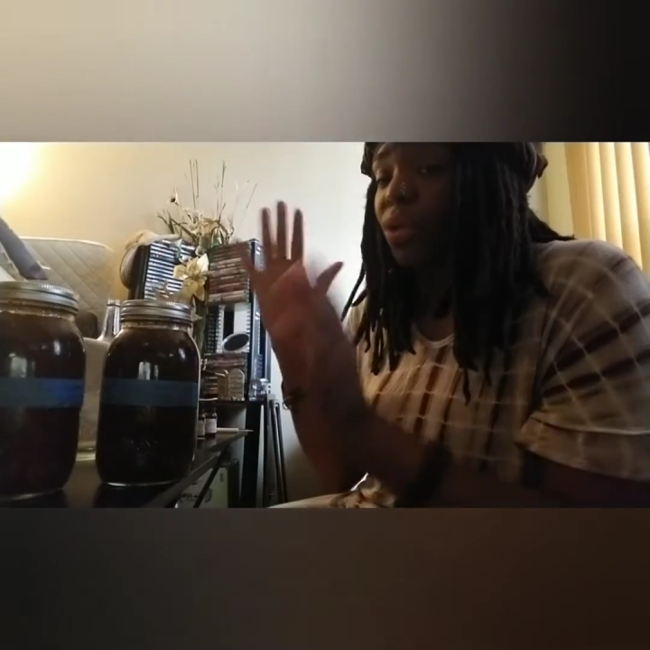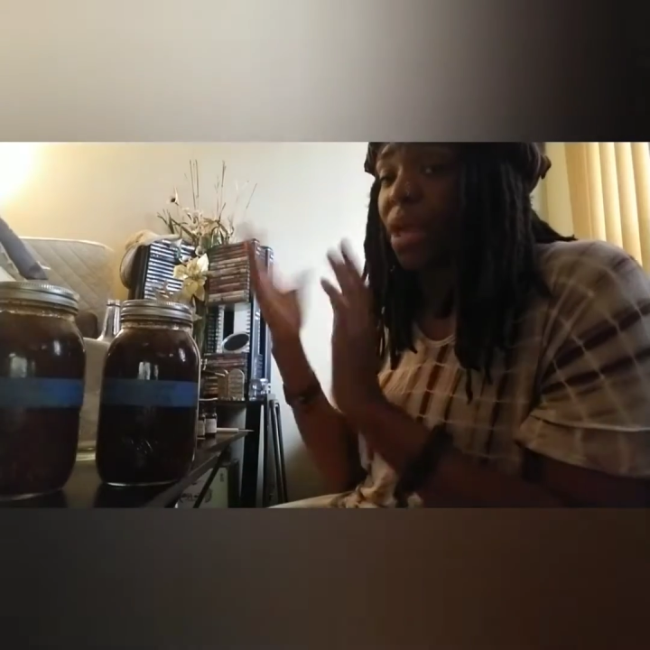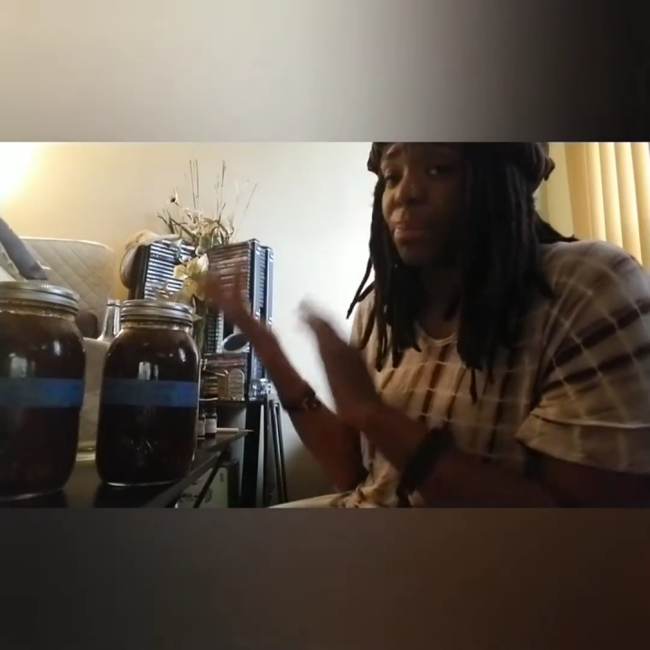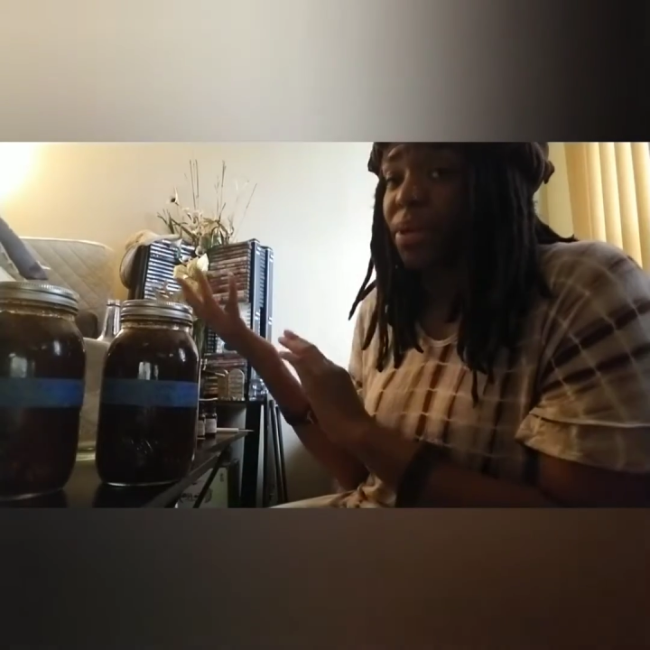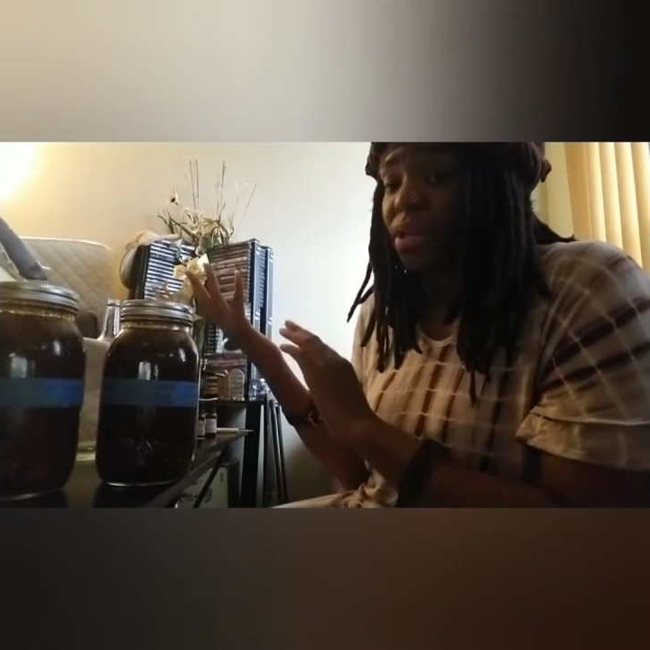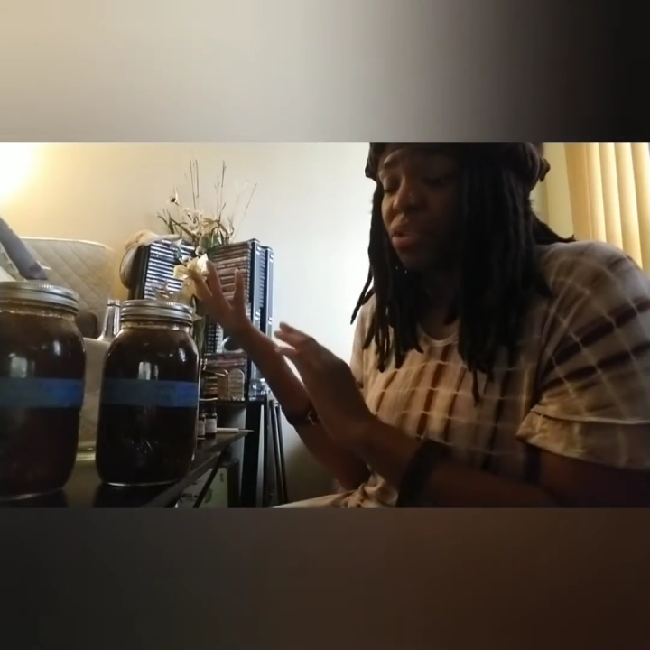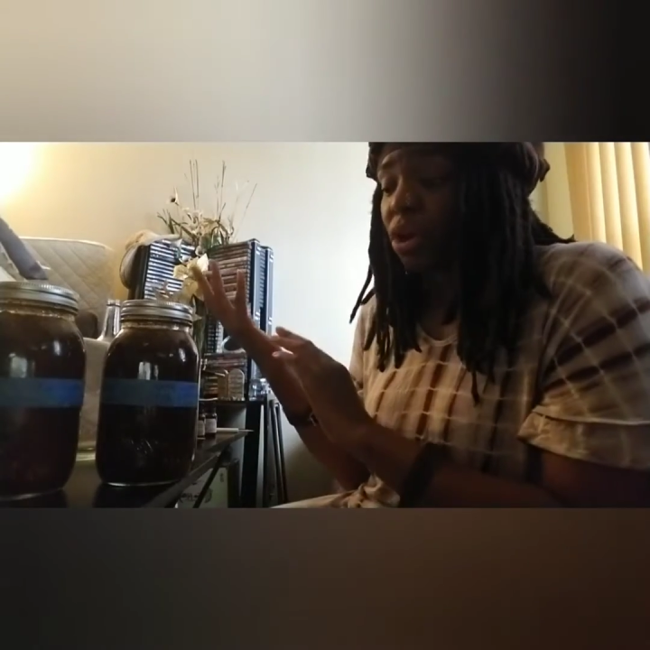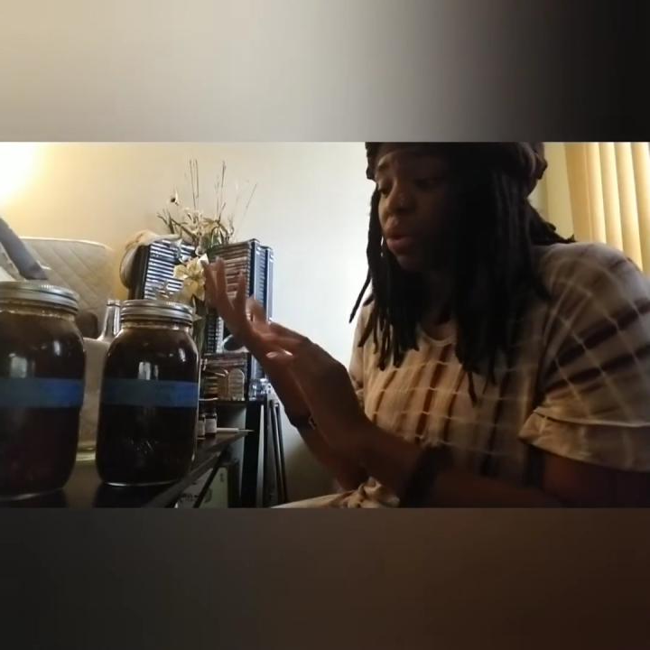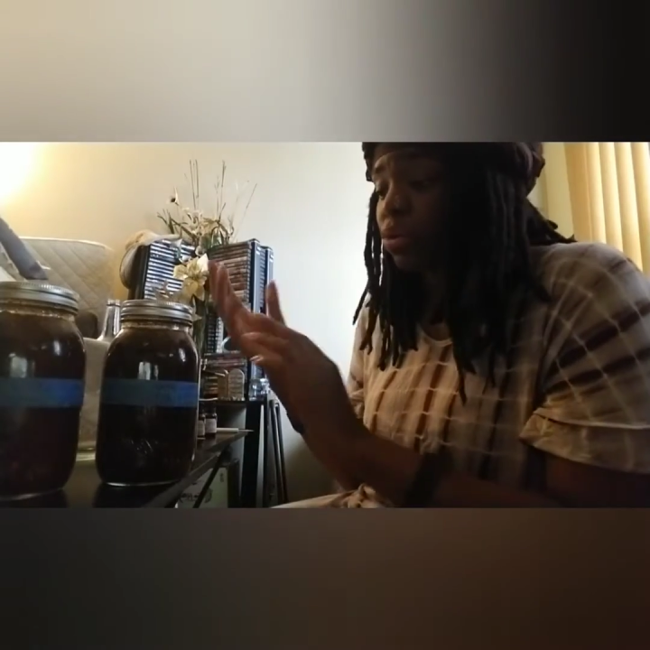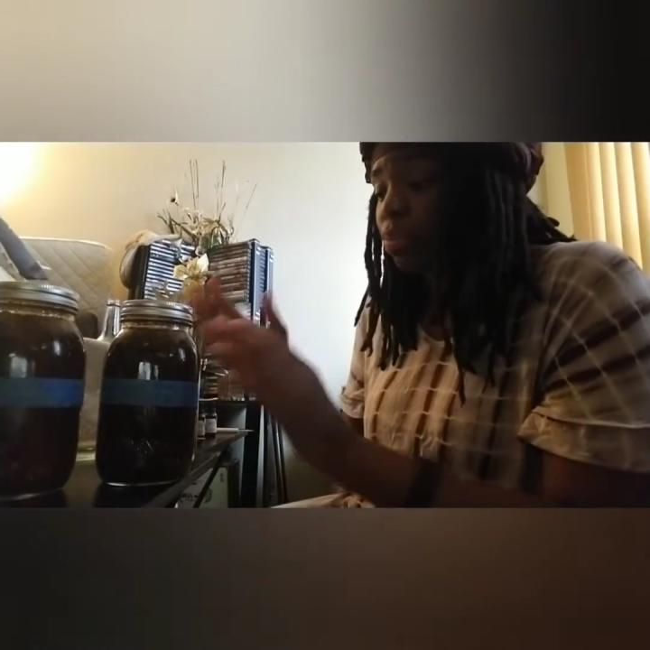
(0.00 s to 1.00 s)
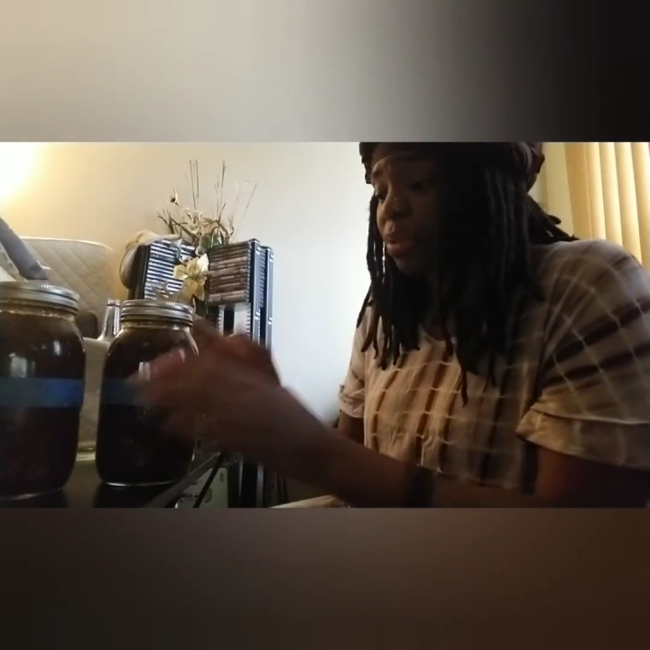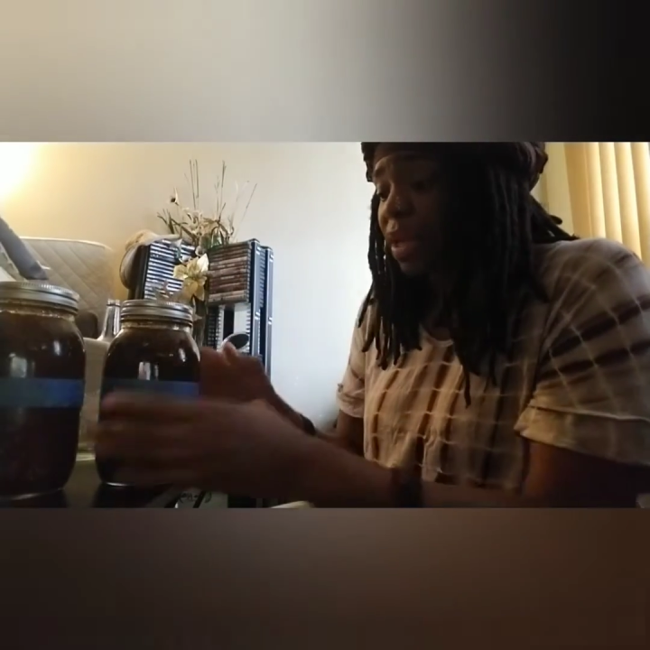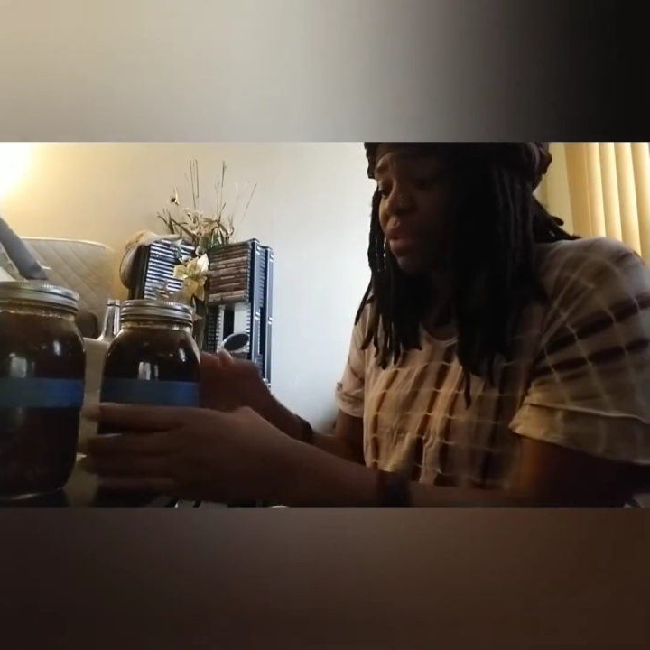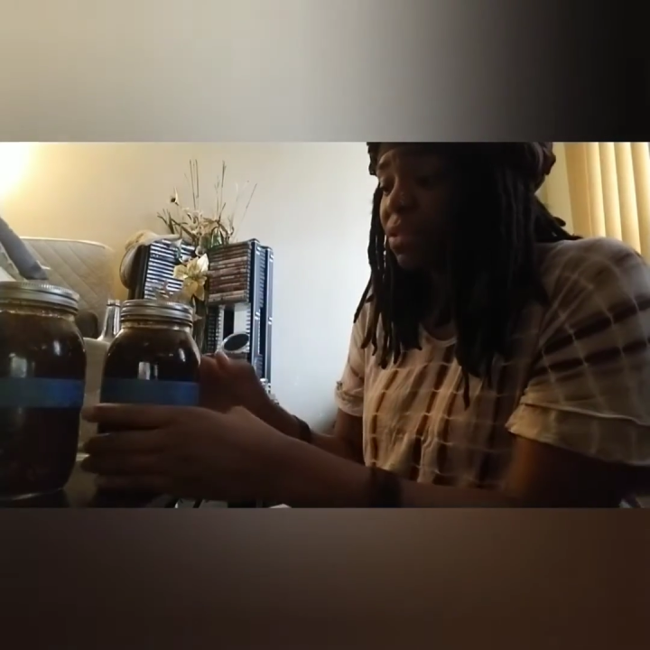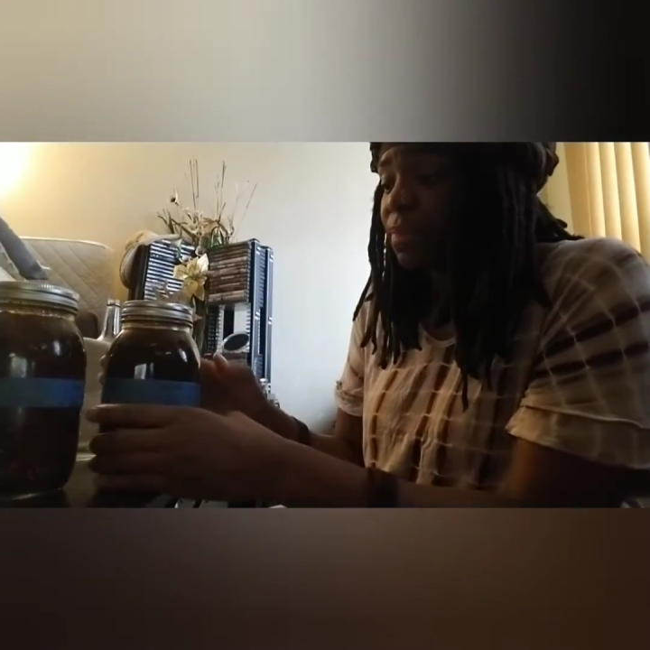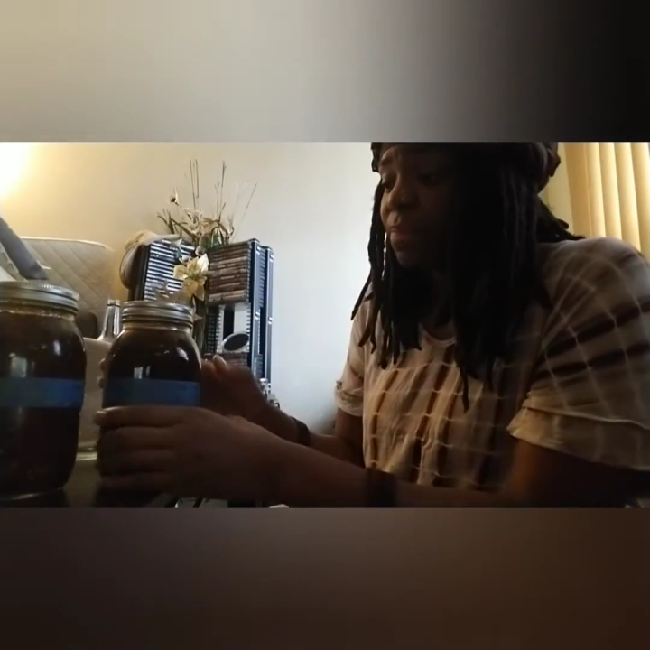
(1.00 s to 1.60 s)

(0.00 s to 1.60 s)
and put in a dark cool place.